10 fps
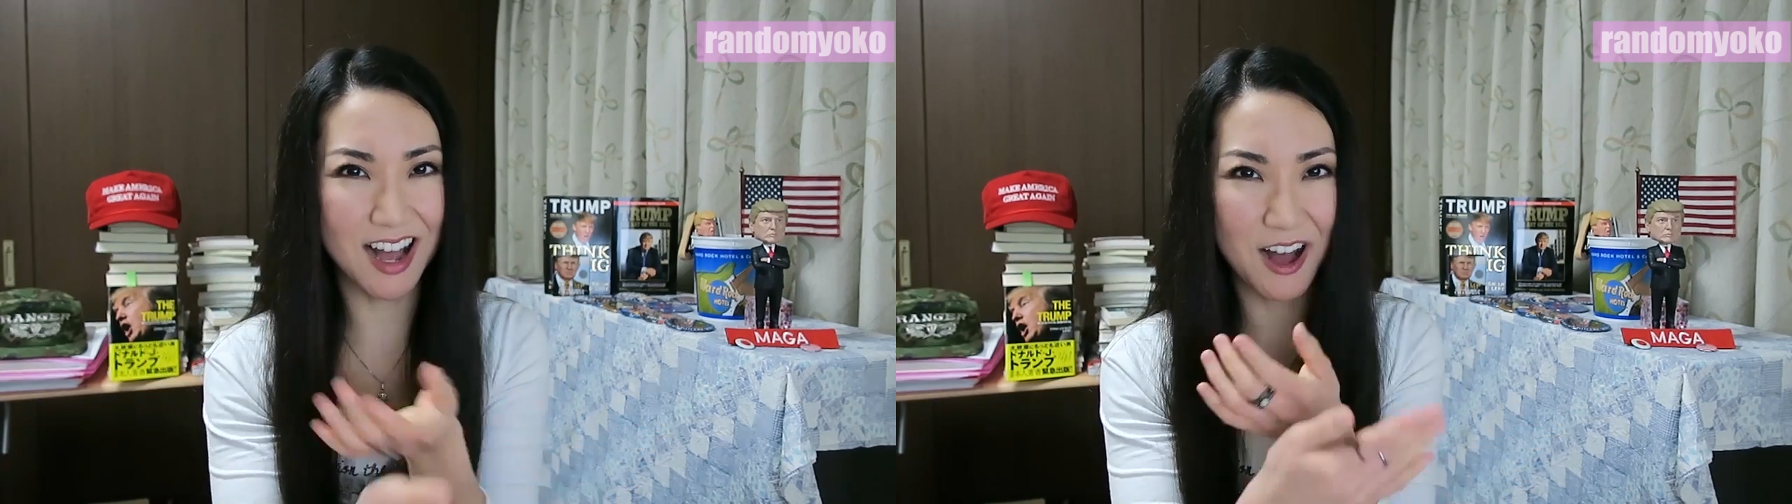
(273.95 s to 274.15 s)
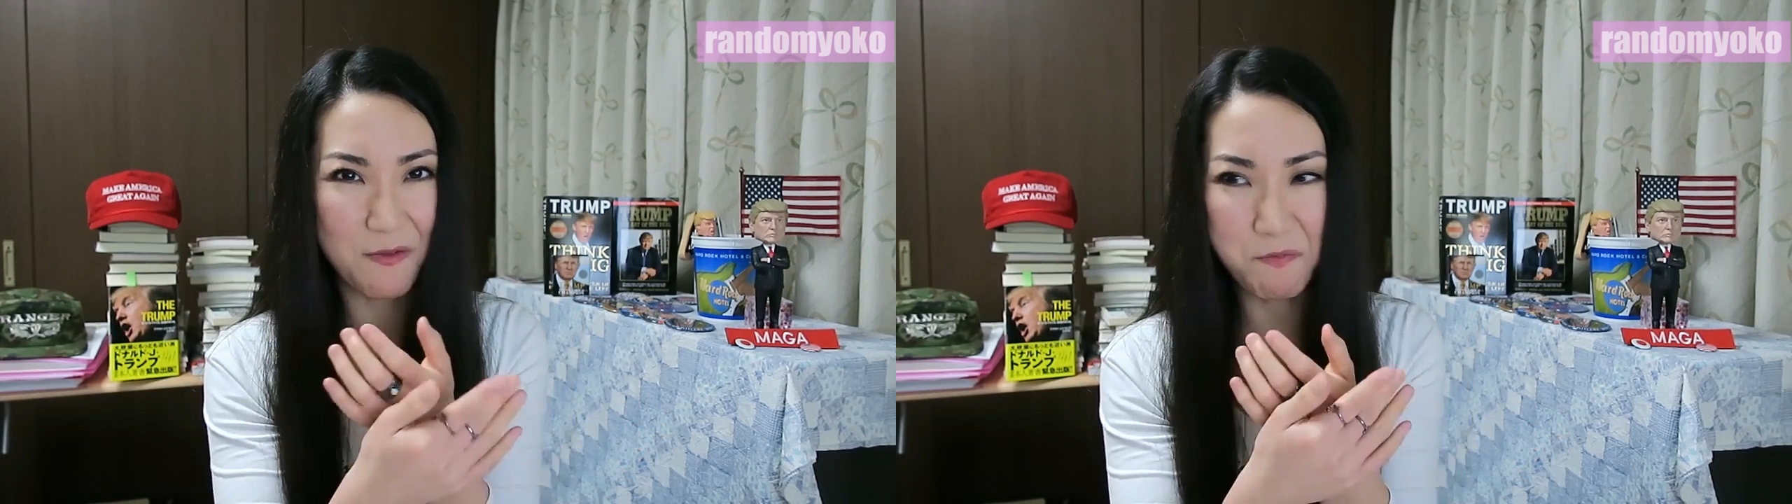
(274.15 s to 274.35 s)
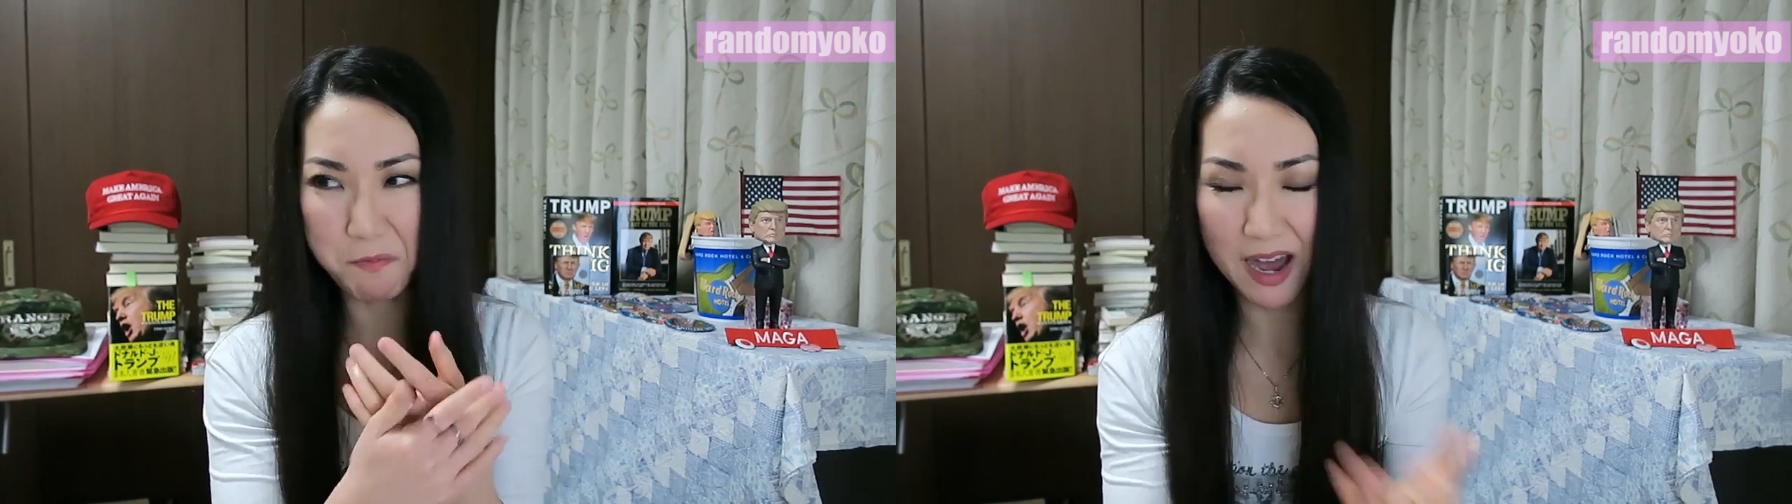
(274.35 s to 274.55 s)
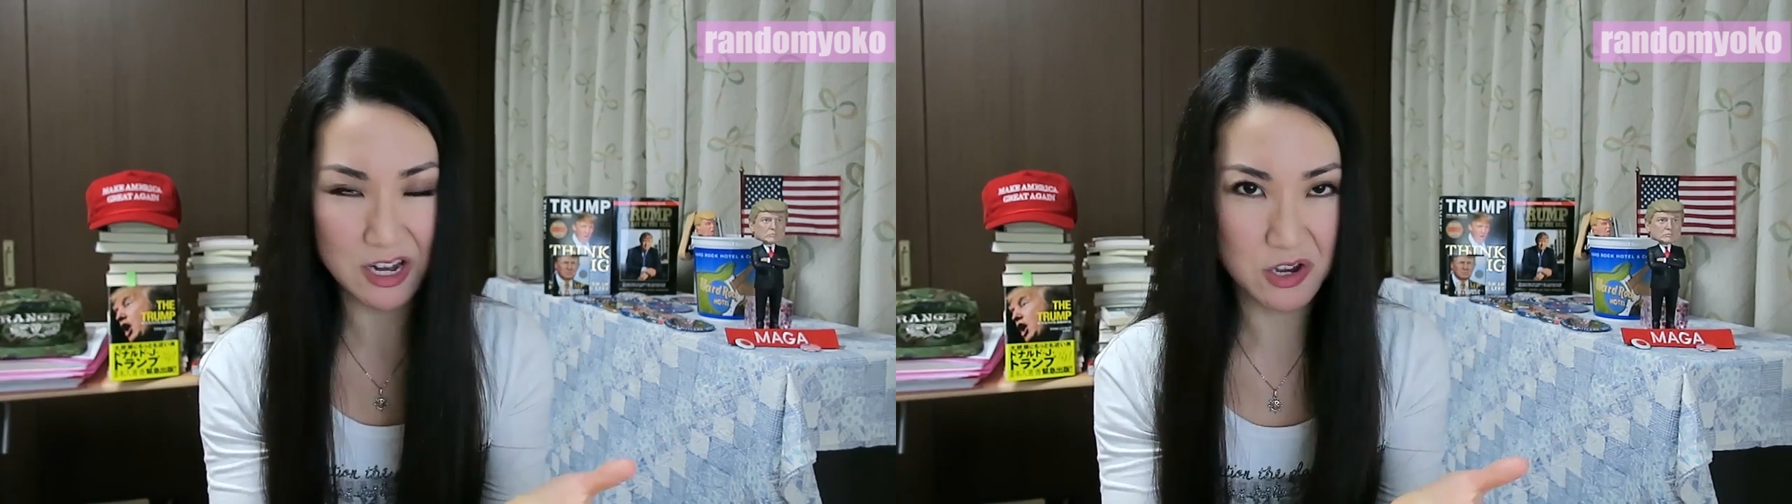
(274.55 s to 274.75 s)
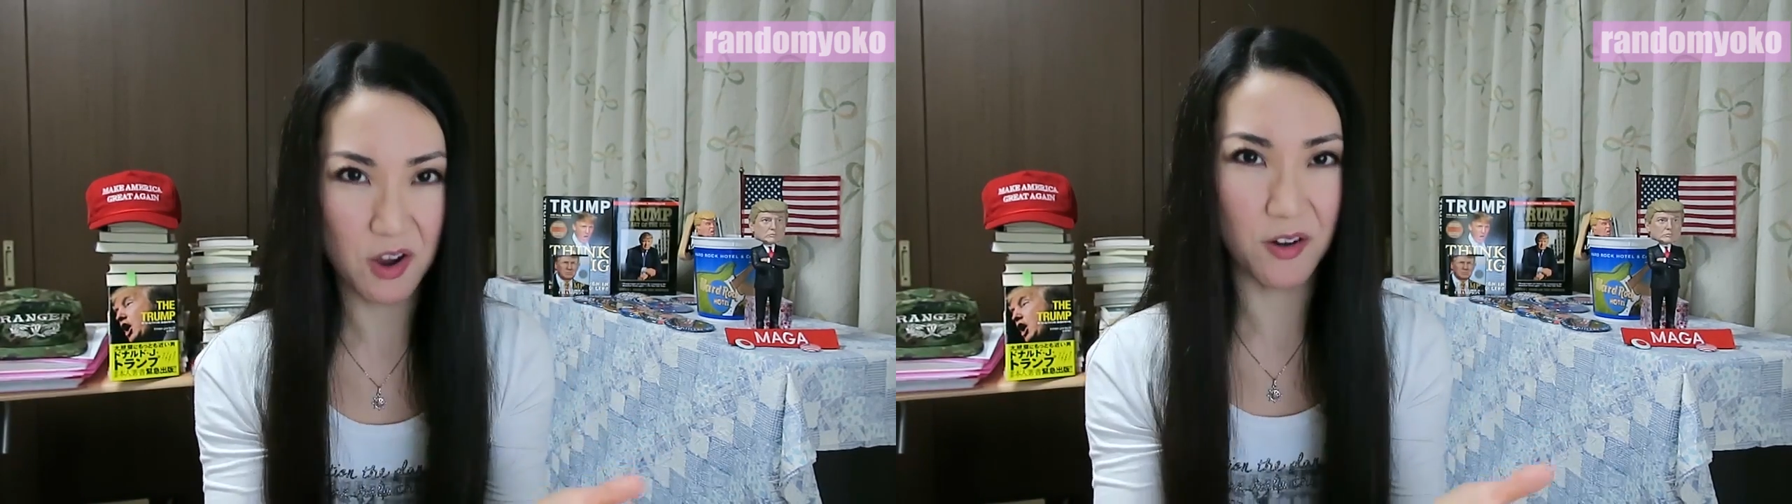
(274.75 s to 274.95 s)

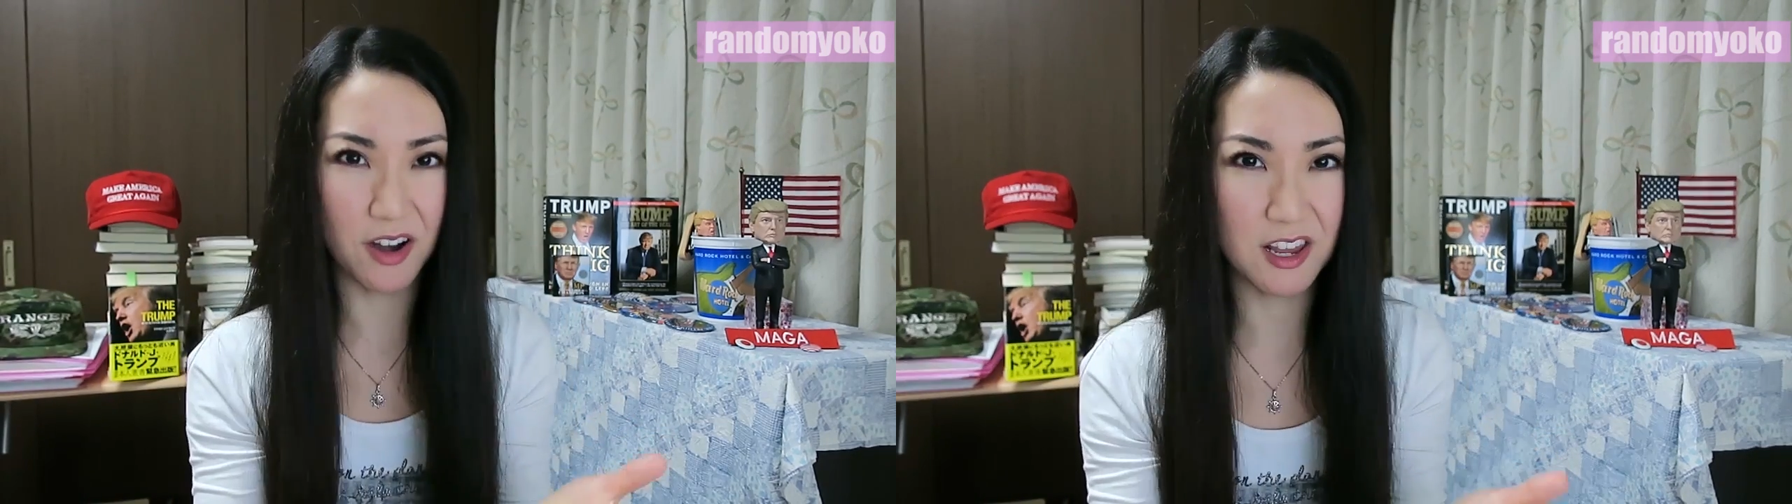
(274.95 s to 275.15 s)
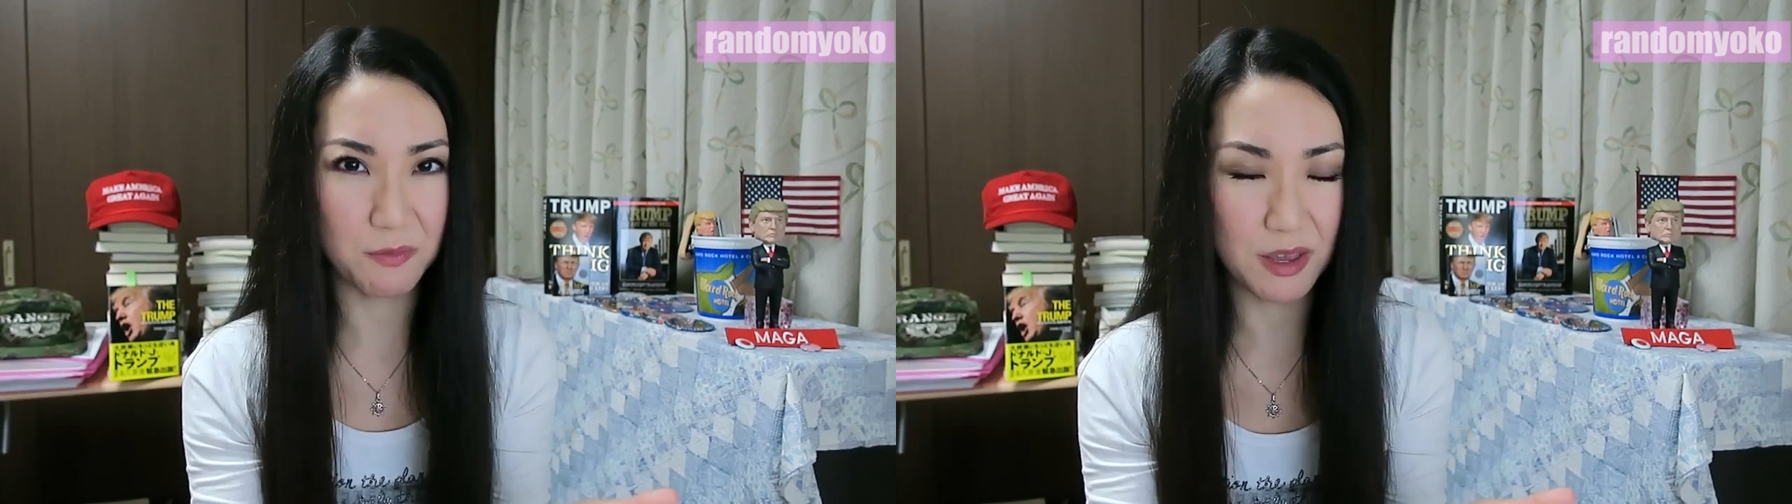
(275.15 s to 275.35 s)
minority